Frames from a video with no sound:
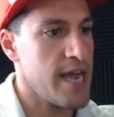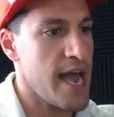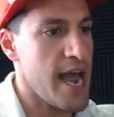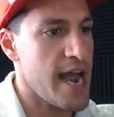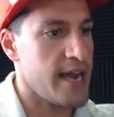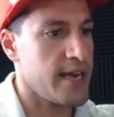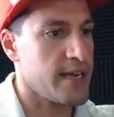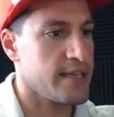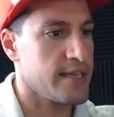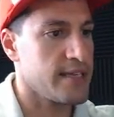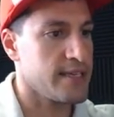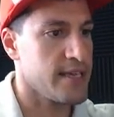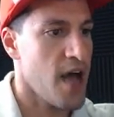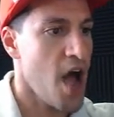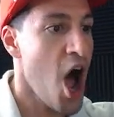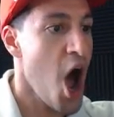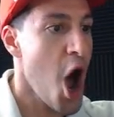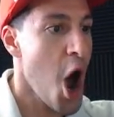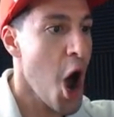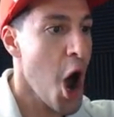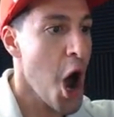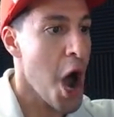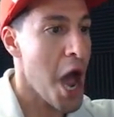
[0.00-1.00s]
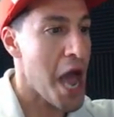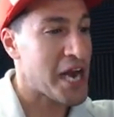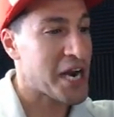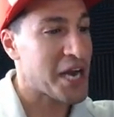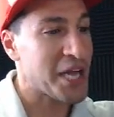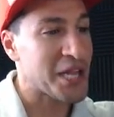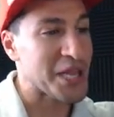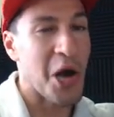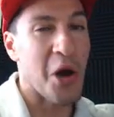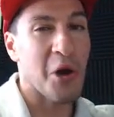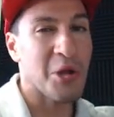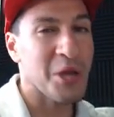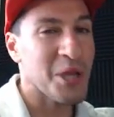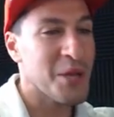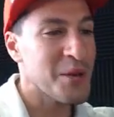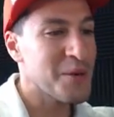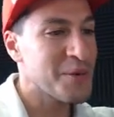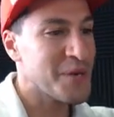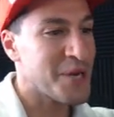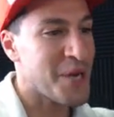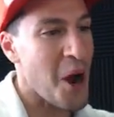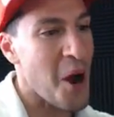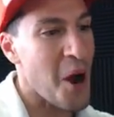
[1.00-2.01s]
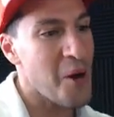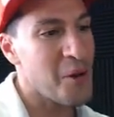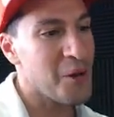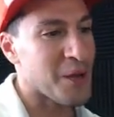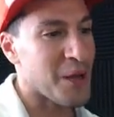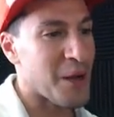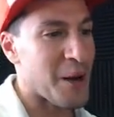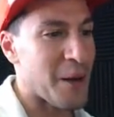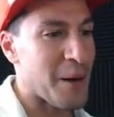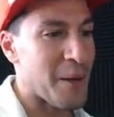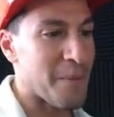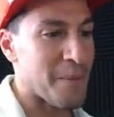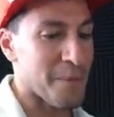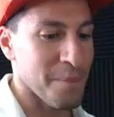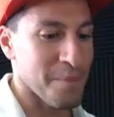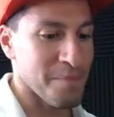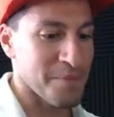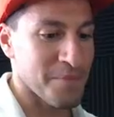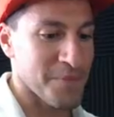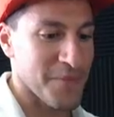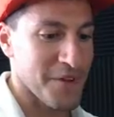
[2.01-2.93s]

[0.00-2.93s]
And an Alolan Golem.